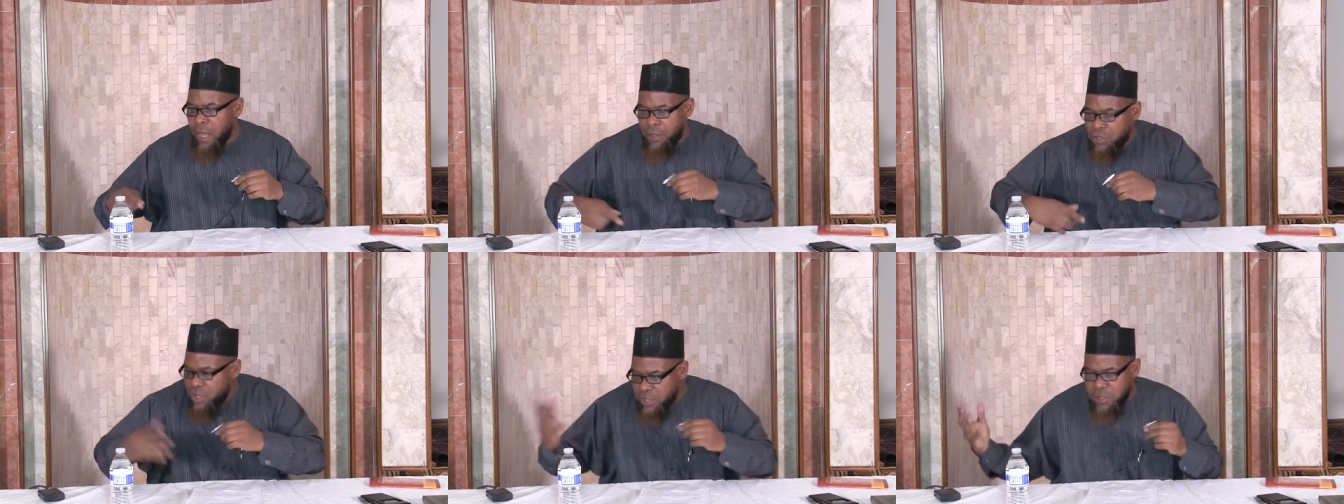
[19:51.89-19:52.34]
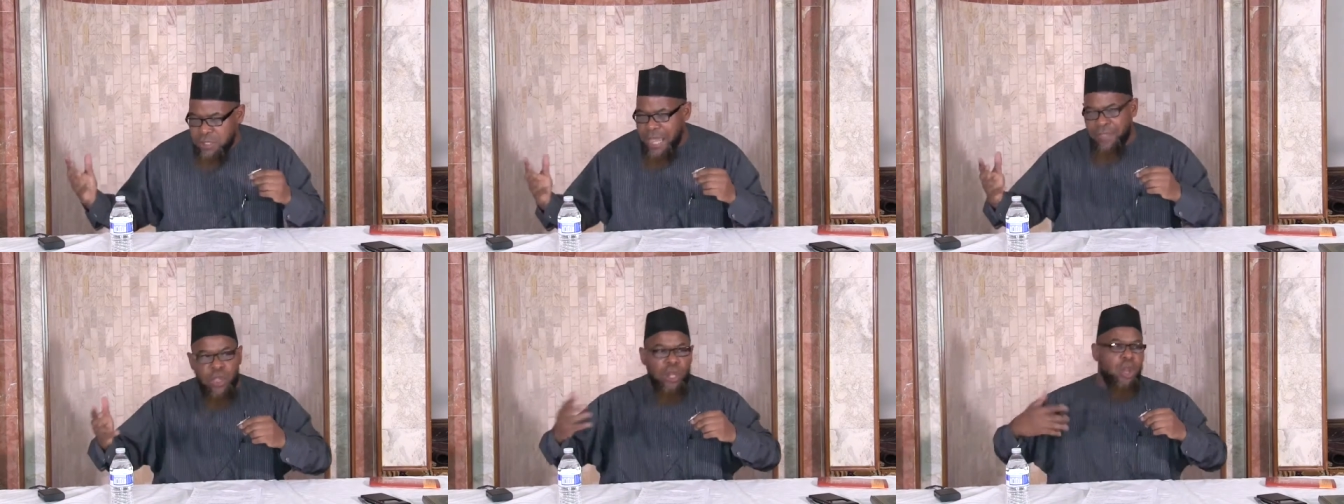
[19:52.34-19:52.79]
and just
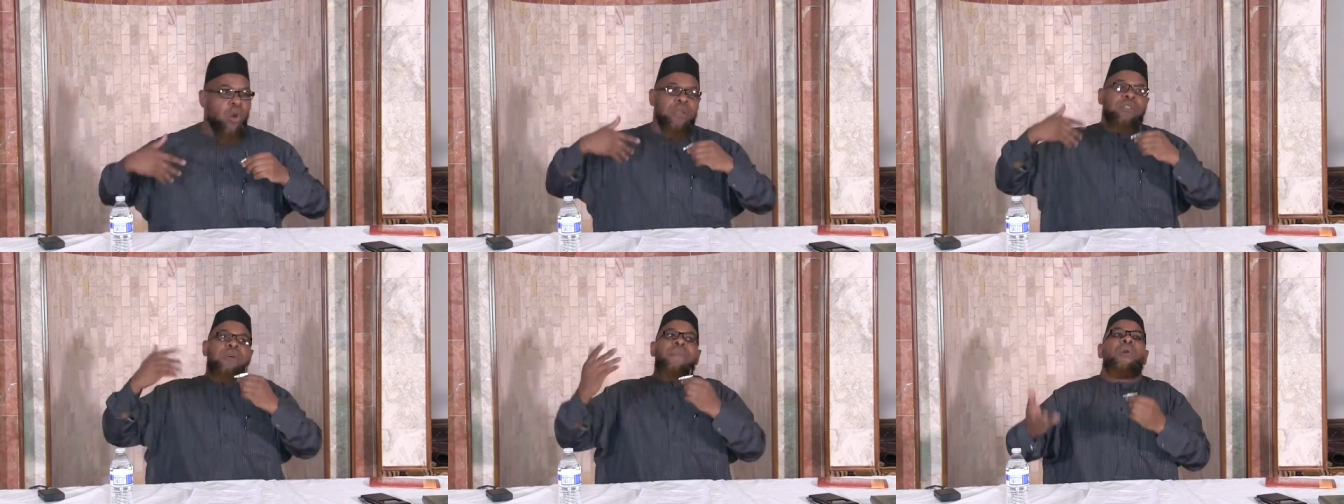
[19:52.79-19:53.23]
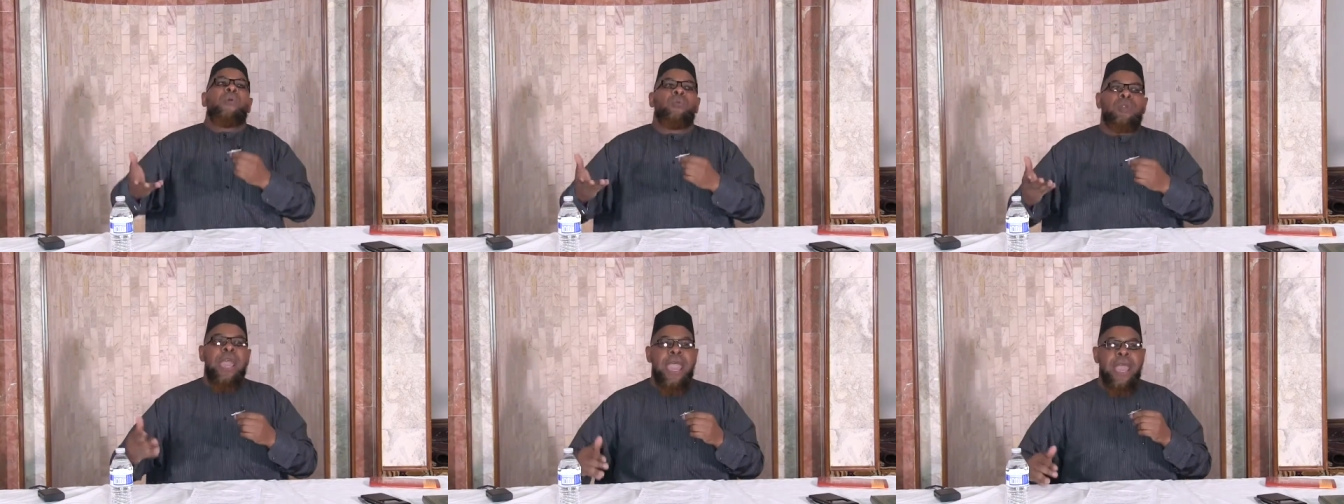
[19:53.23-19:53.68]
take the law into my
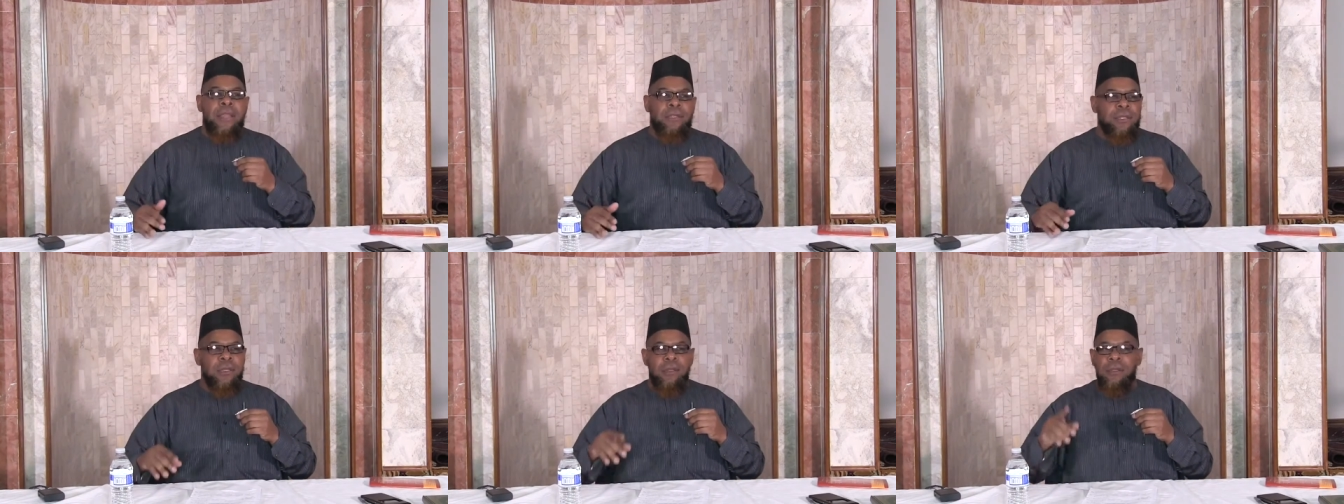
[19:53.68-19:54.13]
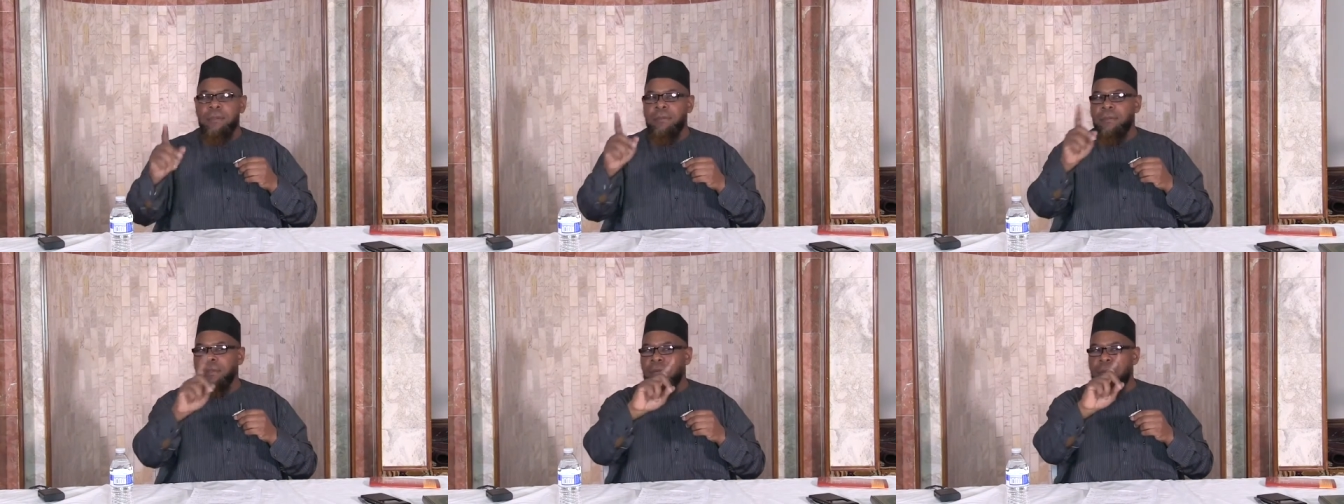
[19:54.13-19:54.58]
own hands?
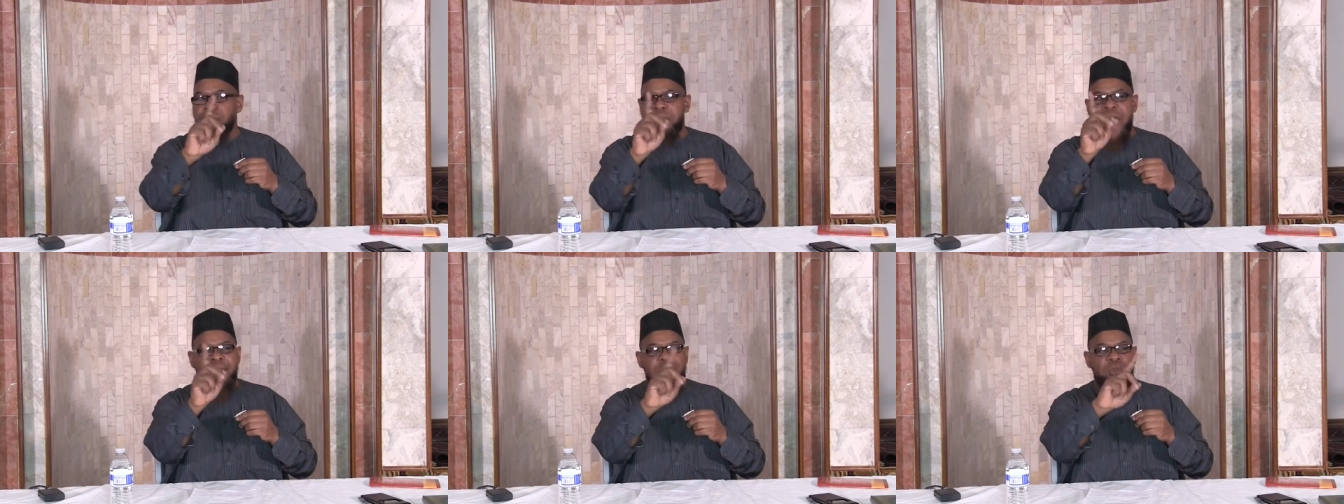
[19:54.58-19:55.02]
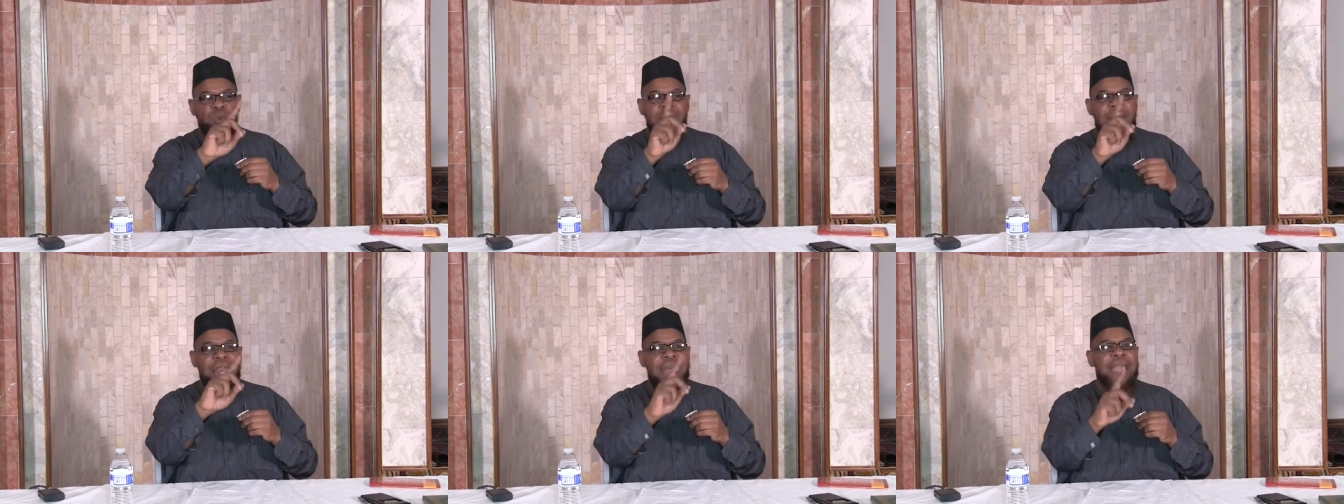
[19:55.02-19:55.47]
Companions
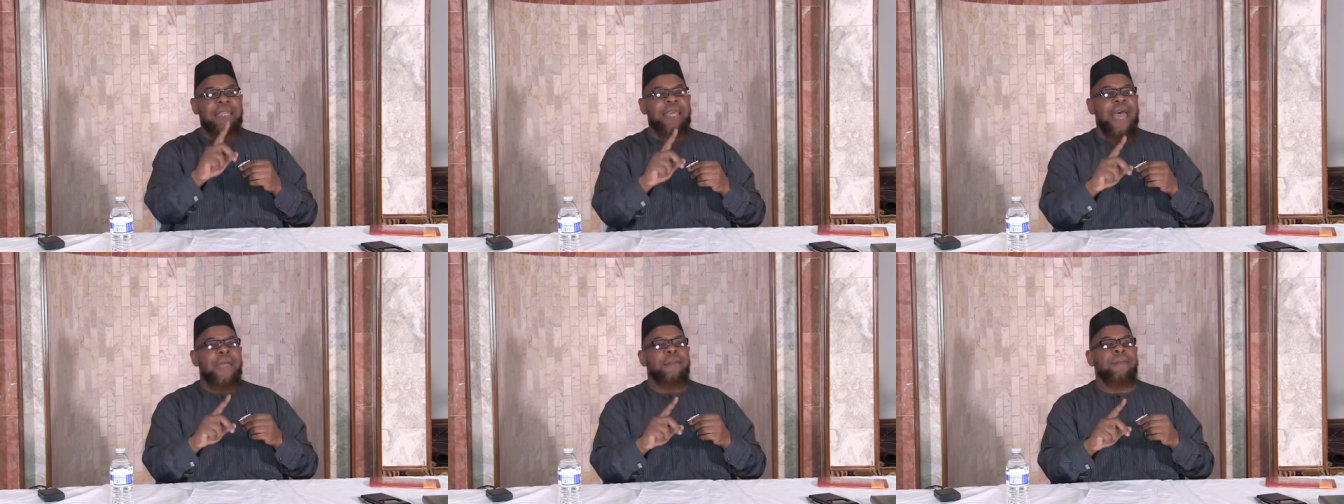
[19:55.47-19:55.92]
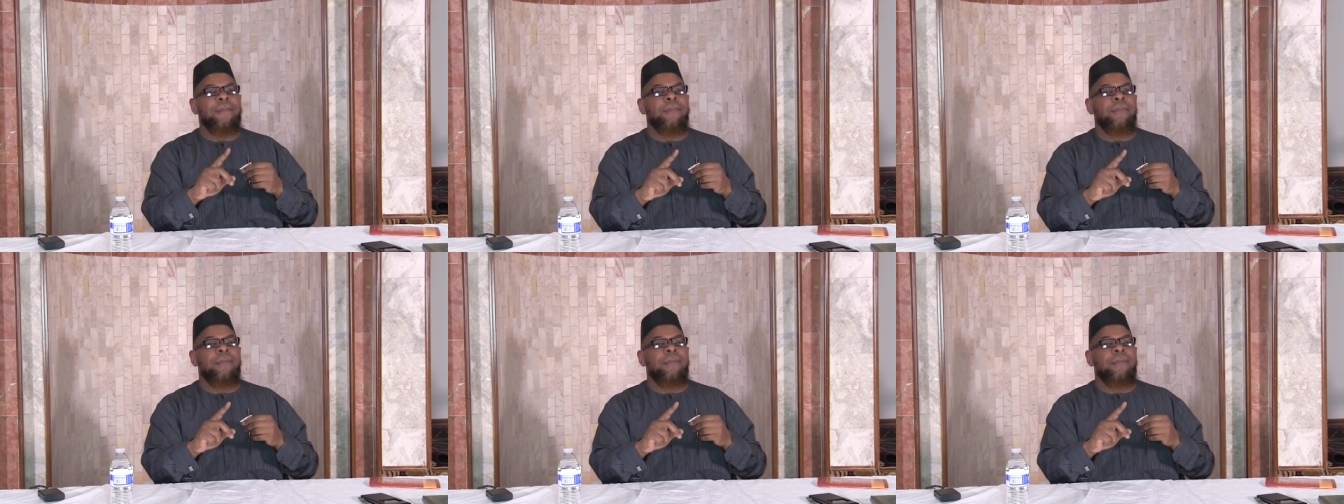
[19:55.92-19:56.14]
were not like that.